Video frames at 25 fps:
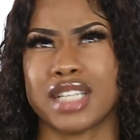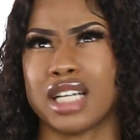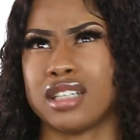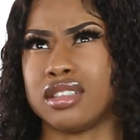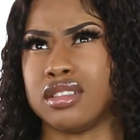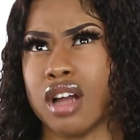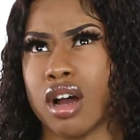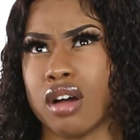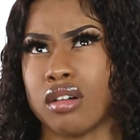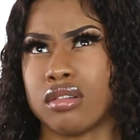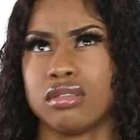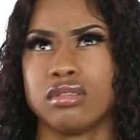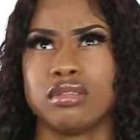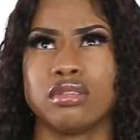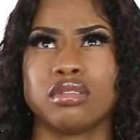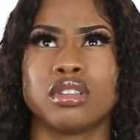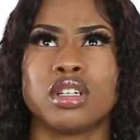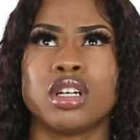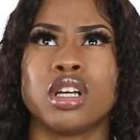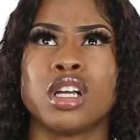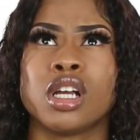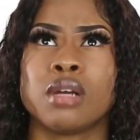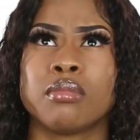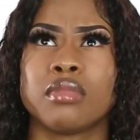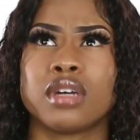No,
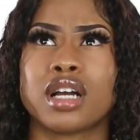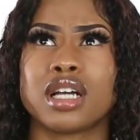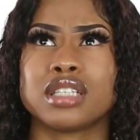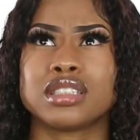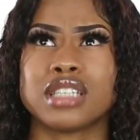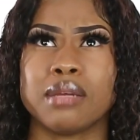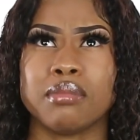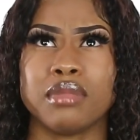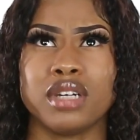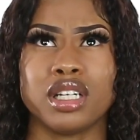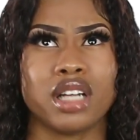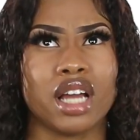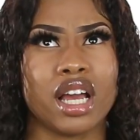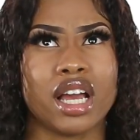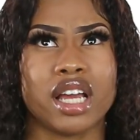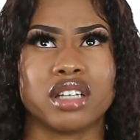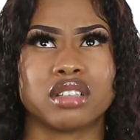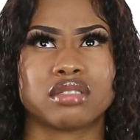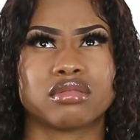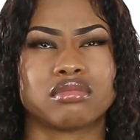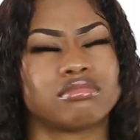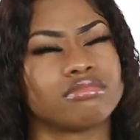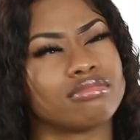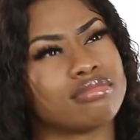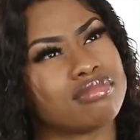because I mean,
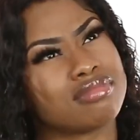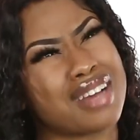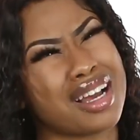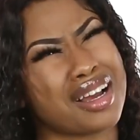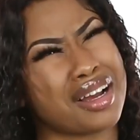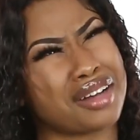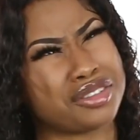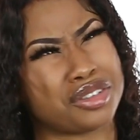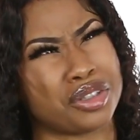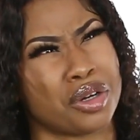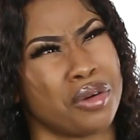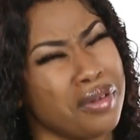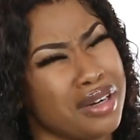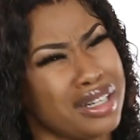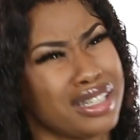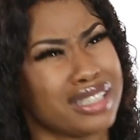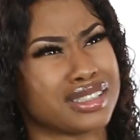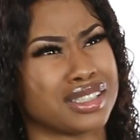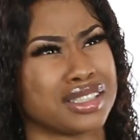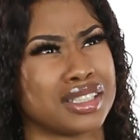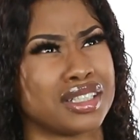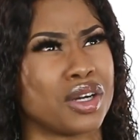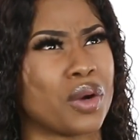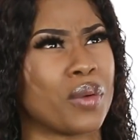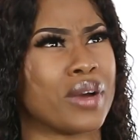like, darn,
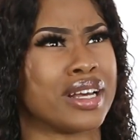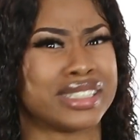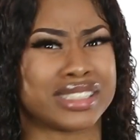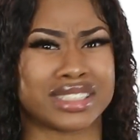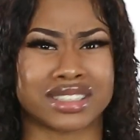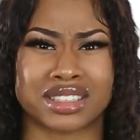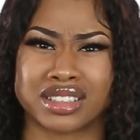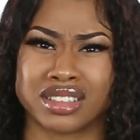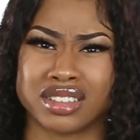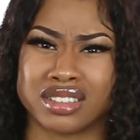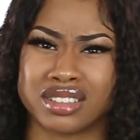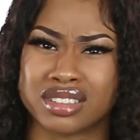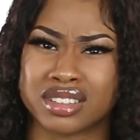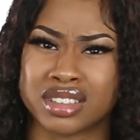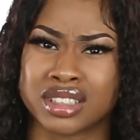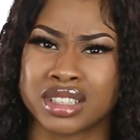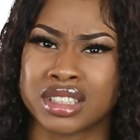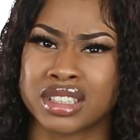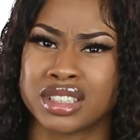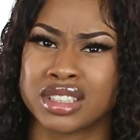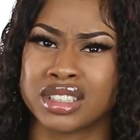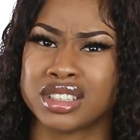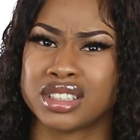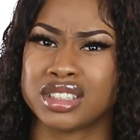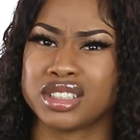is a good question.
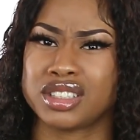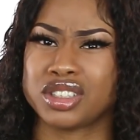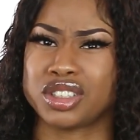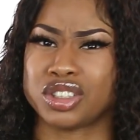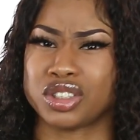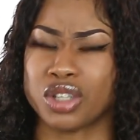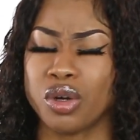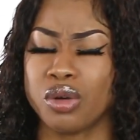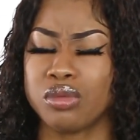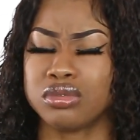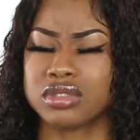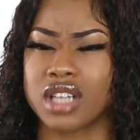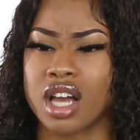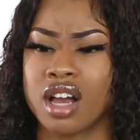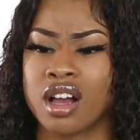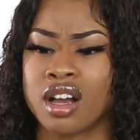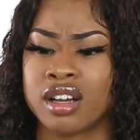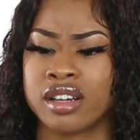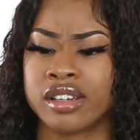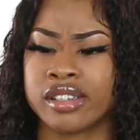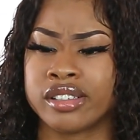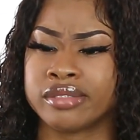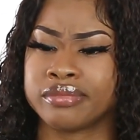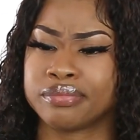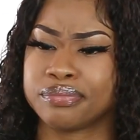Shoot,
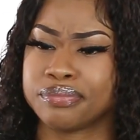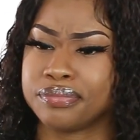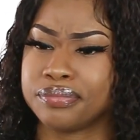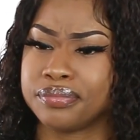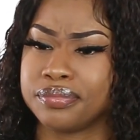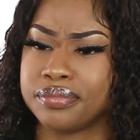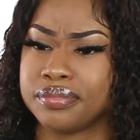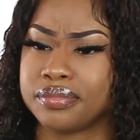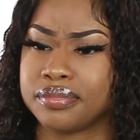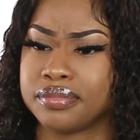um.